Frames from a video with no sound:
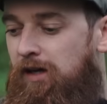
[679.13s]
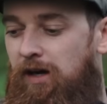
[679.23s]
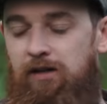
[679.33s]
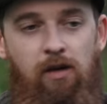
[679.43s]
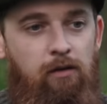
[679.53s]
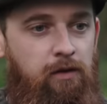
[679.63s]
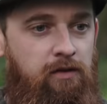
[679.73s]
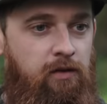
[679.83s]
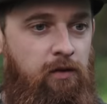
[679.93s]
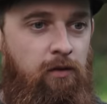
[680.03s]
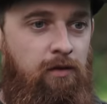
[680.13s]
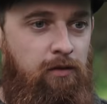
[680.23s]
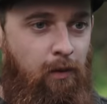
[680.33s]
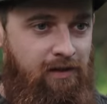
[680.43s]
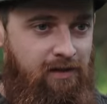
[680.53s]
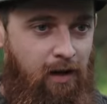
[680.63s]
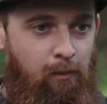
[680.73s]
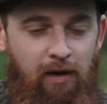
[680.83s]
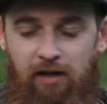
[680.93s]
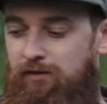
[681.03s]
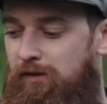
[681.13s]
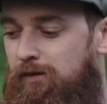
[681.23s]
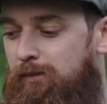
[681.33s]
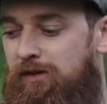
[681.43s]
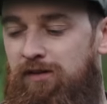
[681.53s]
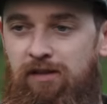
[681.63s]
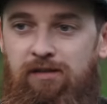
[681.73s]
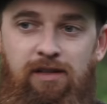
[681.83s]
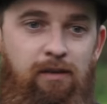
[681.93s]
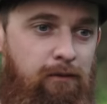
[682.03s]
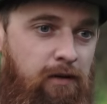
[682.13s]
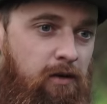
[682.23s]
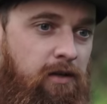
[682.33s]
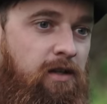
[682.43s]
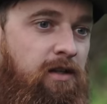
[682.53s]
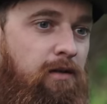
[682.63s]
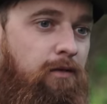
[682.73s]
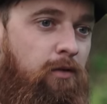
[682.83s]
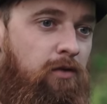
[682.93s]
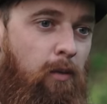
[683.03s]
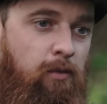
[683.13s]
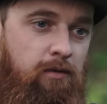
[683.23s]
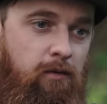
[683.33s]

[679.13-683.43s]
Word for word: and going for the two 20 amp batteries, because it's in theory going to give you double the